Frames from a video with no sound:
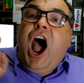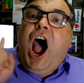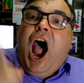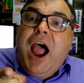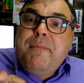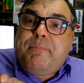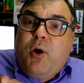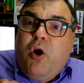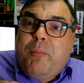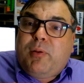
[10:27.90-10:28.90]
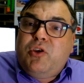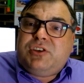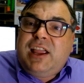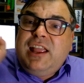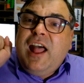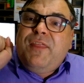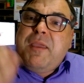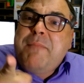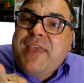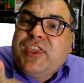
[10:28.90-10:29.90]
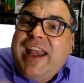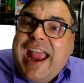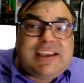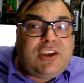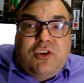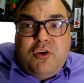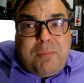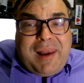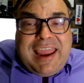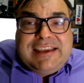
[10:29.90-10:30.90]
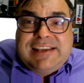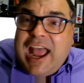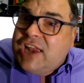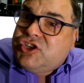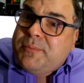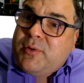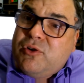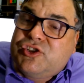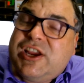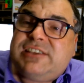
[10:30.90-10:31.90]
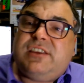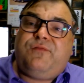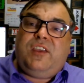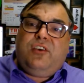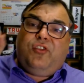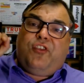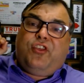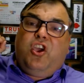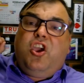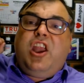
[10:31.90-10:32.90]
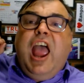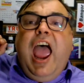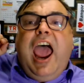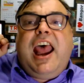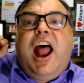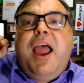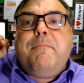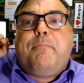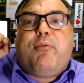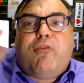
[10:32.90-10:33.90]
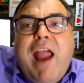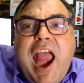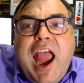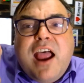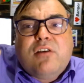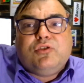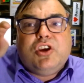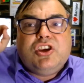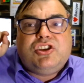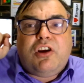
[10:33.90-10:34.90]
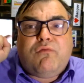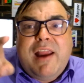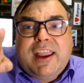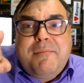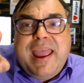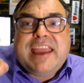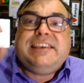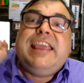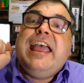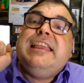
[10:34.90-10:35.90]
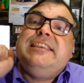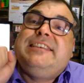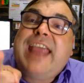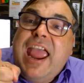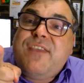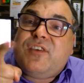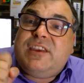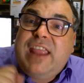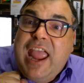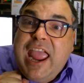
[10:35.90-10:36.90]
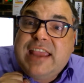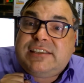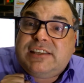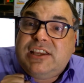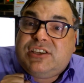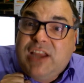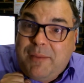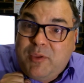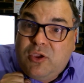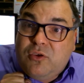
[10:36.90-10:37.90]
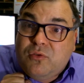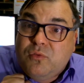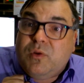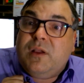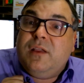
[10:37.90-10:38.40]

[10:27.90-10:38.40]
I'm Paul Pluter, the method actor who plays Archibald Chesterfield III, and I'm proud to recommend David SW.